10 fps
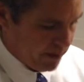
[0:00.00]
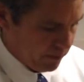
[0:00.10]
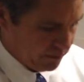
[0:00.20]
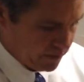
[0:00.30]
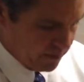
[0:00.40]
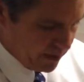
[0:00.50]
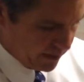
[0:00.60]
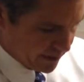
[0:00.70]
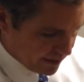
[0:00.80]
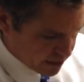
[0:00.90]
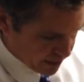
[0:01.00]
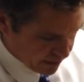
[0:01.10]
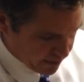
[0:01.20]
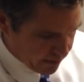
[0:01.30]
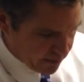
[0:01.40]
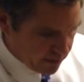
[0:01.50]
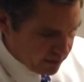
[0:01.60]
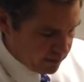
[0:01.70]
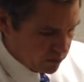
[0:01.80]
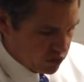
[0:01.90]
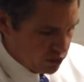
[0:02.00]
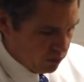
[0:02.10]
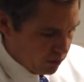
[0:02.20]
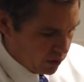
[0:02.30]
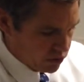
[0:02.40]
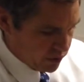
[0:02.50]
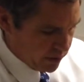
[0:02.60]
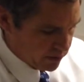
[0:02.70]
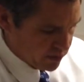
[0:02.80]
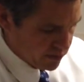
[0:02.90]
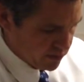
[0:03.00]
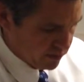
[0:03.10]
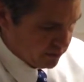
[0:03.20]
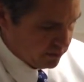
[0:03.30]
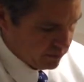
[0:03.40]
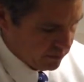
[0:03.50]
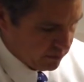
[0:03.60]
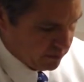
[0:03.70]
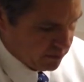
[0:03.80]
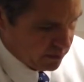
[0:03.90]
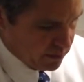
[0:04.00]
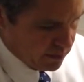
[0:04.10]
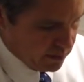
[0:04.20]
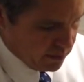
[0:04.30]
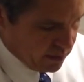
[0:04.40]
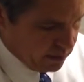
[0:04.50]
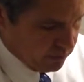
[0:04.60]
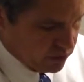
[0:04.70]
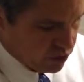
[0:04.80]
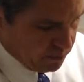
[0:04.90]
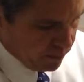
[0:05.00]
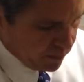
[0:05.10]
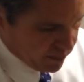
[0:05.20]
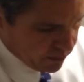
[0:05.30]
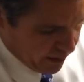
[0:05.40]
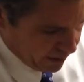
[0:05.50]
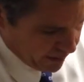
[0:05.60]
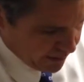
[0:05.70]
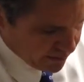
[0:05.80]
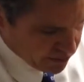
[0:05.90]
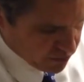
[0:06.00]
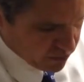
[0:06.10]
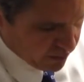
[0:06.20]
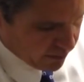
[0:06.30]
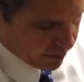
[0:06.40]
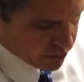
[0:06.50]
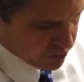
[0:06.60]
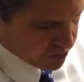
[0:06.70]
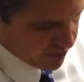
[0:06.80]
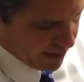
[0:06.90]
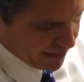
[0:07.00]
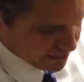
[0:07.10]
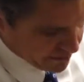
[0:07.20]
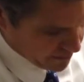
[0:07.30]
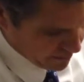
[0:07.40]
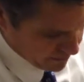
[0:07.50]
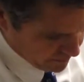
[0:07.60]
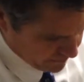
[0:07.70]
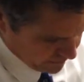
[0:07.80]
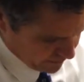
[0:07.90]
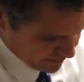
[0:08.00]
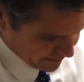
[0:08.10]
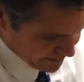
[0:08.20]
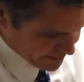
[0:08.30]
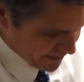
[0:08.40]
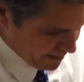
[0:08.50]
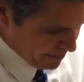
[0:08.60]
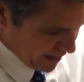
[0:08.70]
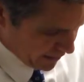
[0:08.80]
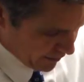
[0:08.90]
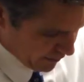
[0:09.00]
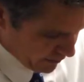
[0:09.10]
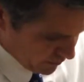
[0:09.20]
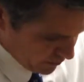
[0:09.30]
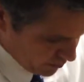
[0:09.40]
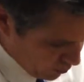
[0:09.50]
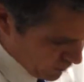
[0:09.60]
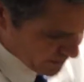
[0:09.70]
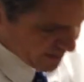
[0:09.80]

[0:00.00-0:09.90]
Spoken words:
male to female connection. There's two larger hoses in which you plug directly into the larger slots. It does not matter what